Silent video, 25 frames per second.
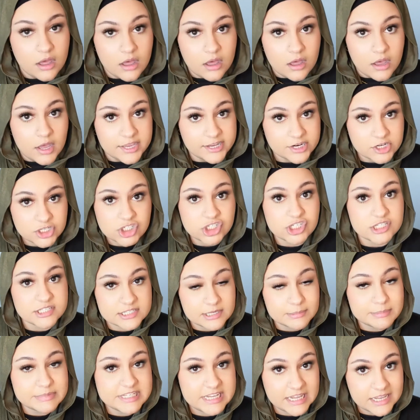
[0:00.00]
here's just
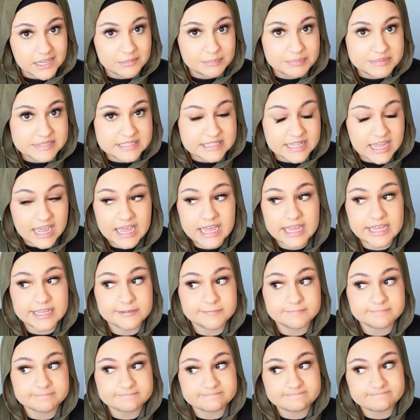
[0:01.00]
some tips that,
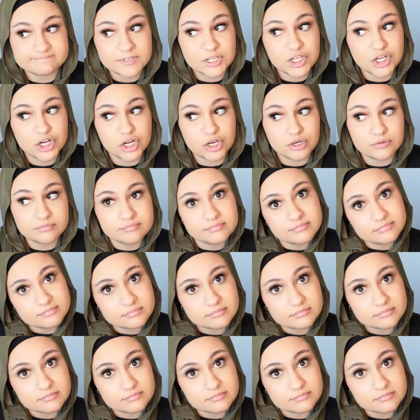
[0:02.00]
you know,